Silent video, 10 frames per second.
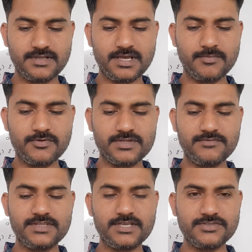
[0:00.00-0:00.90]
about
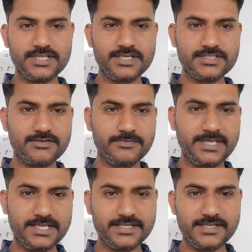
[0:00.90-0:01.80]
the 1000 years or
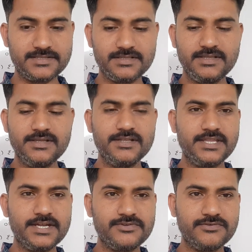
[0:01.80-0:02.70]
million years,
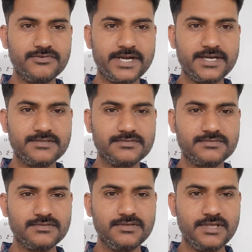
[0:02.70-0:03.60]
that you write
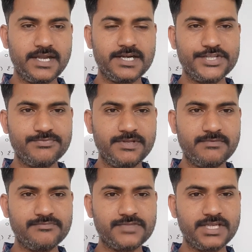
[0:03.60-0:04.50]
at least
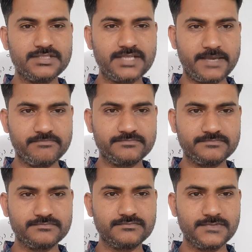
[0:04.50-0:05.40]
minimum 3 times
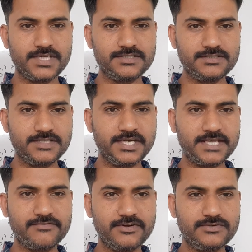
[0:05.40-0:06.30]
you
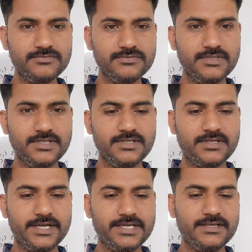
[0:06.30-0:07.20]
have to
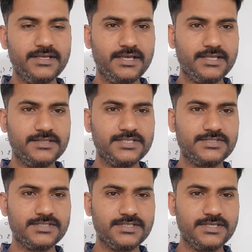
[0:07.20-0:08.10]
write, and
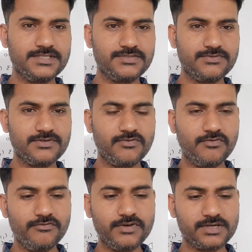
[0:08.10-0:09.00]
this is your
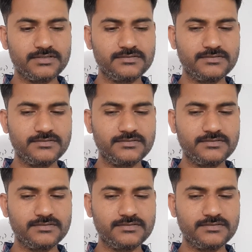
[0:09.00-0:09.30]
homework